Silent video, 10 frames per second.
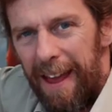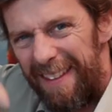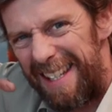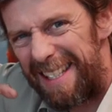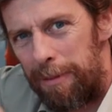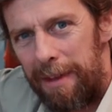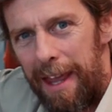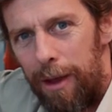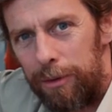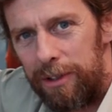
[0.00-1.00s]
And there's
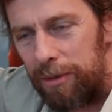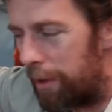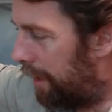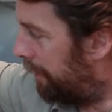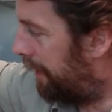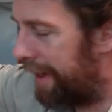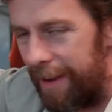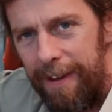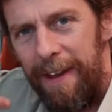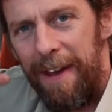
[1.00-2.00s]
something else as well,
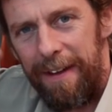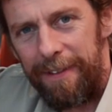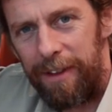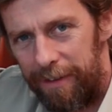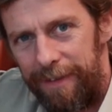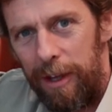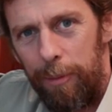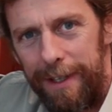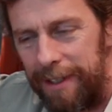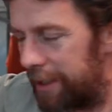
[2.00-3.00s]
right? The
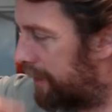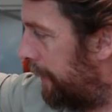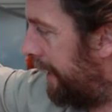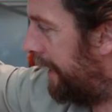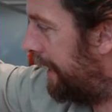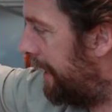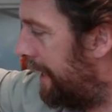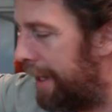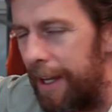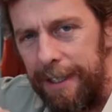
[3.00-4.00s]
film industry.
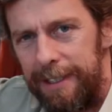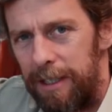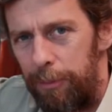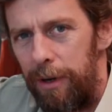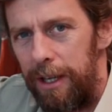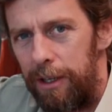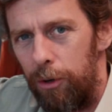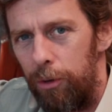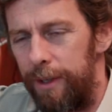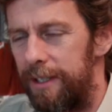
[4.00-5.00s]
This is a pretty
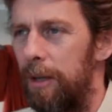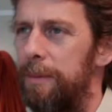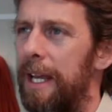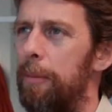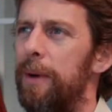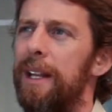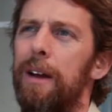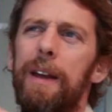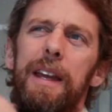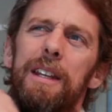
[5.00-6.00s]
gory subject, but you
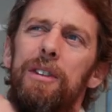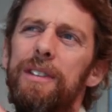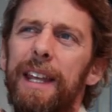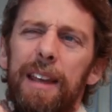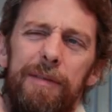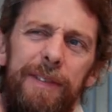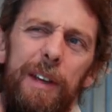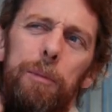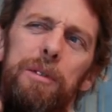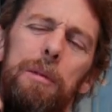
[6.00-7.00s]
know, you see in
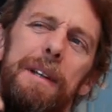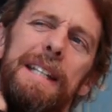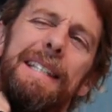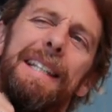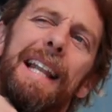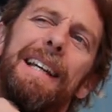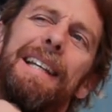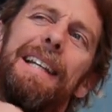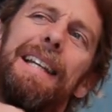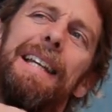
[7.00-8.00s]
films somebody
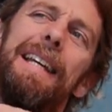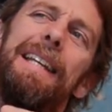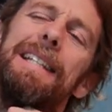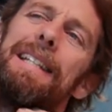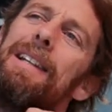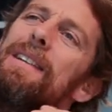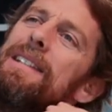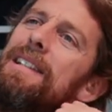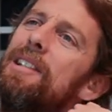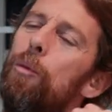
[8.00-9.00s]
delicately
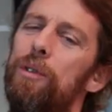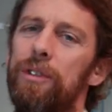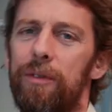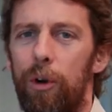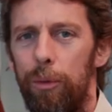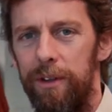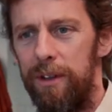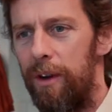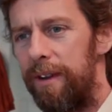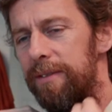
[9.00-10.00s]
slices someone's throat with
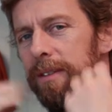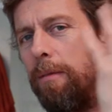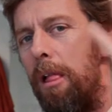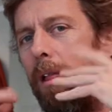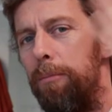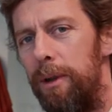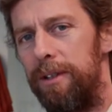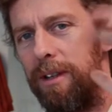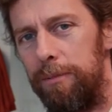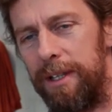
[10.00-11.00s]
a knife and the
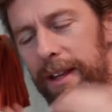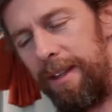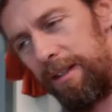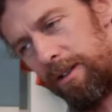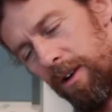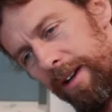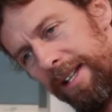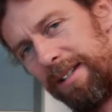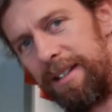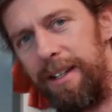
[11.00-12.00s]
blood comes out and they die
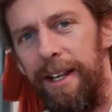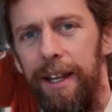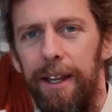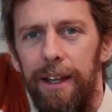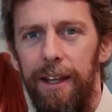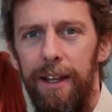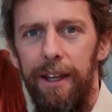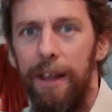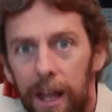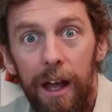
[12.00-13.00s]
instantly.
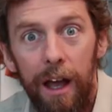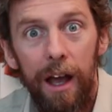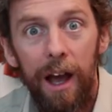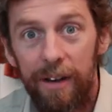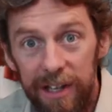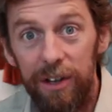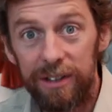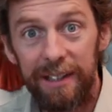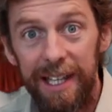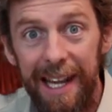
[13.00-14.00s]
Have you
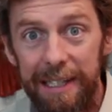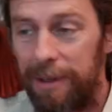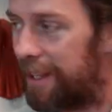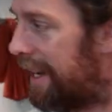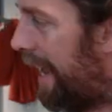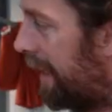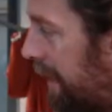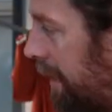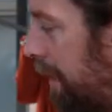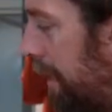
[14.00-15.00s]
looked at the anatomy of the
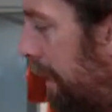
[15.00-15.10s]
neck?